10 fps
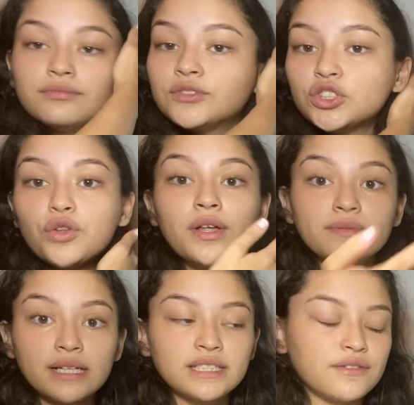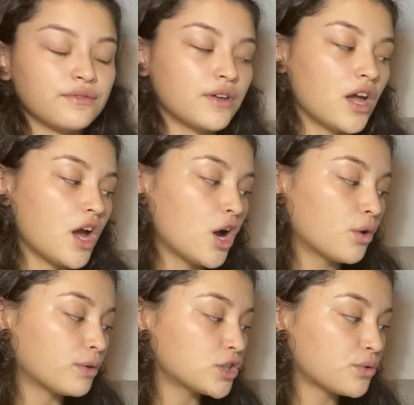So the objective.
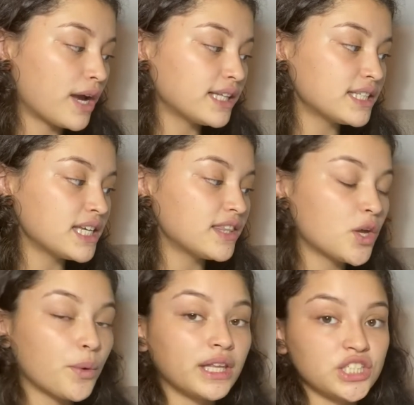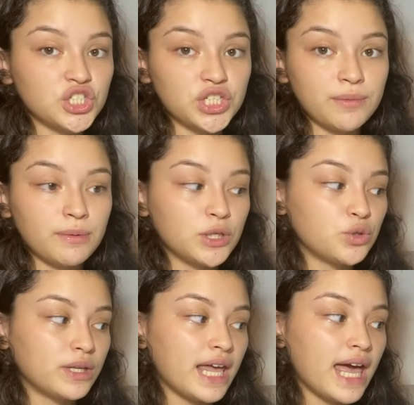We're trying to see the relationship
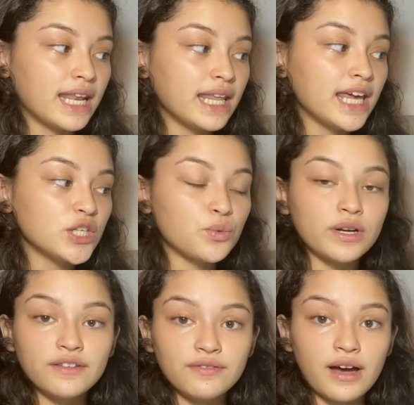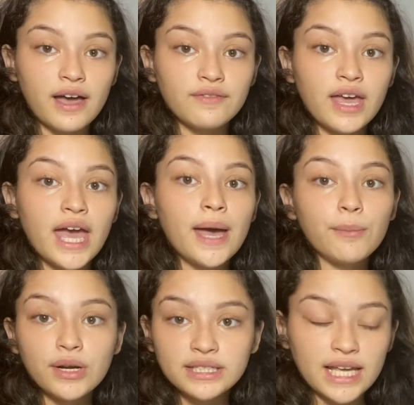between NA25 and
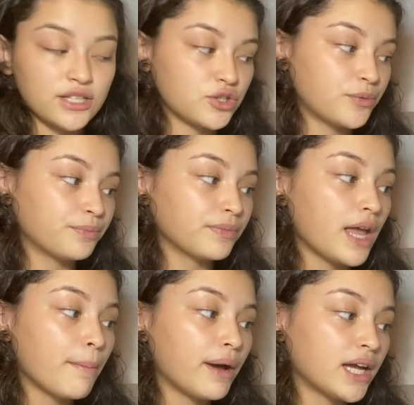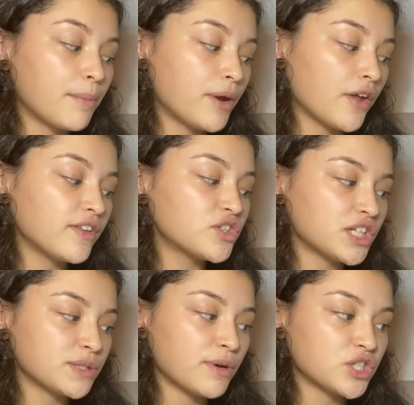breast cancer by comparing the gene
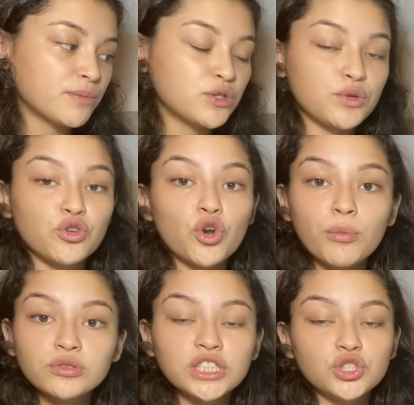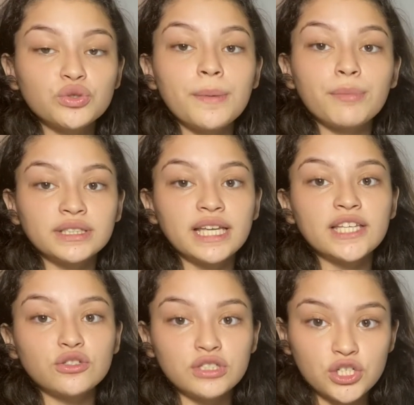expression between normal tissue and breast
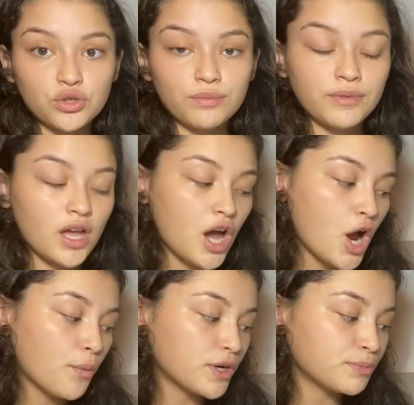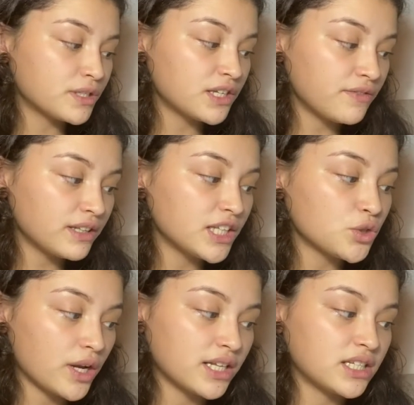cancer tissue. We're specifically
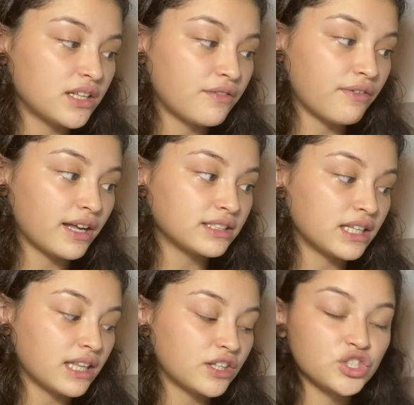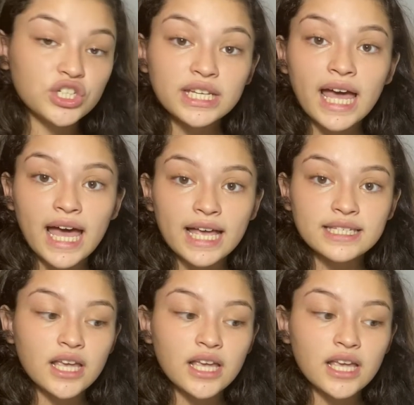trying to see the effects that the gene has